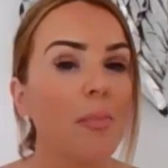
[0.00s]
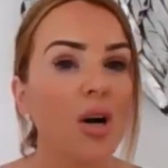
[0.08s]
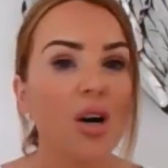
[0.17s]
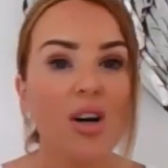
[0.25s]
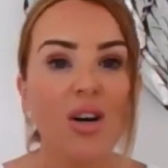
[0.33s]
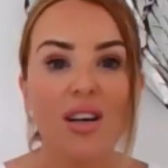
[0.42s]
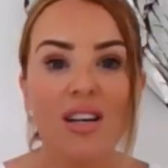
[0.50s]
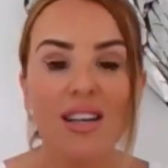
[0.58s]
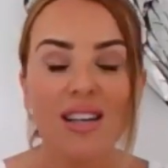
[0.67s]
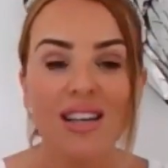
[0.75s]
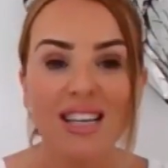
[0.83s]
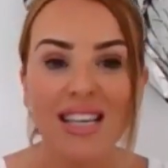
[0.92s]
but
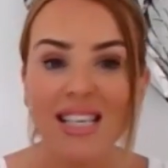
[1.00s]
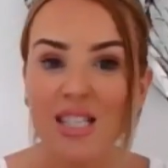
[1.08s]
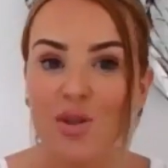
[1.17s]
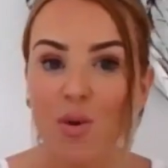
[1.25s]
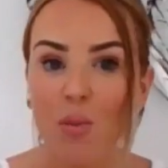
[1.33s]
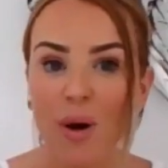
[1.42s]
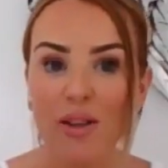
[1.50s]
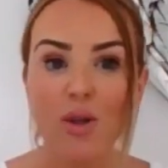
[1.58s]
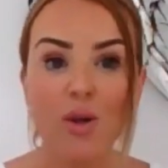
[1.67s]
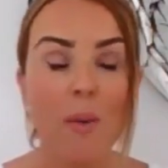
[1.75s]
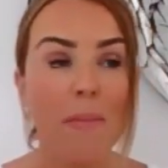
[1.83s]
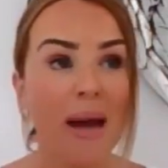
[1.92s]
is there a way that
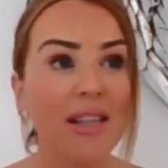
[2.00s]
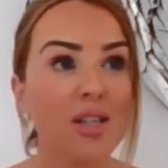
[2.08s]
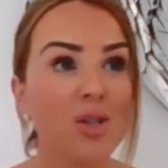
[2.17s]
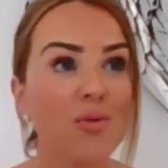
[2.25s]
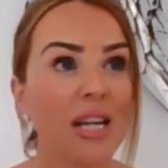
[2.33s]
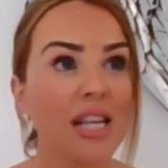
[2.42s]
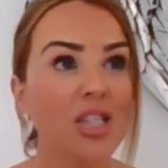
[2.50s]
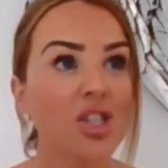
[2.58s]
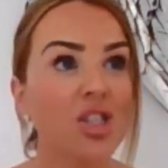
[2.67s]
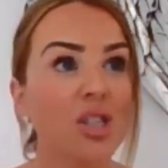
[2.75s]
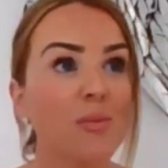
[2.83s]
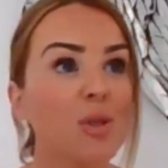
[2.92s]
you can make this
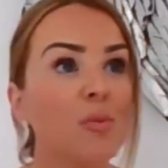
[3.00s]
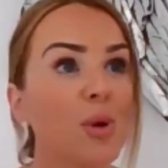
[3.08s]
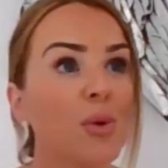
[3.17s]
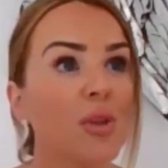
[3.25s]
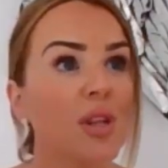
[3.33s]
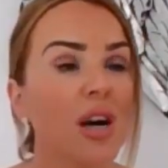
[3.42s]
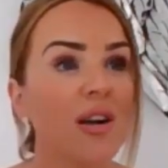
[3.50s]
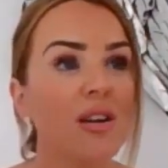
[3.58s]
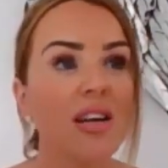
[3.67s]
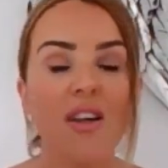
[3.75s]
relationship smoother?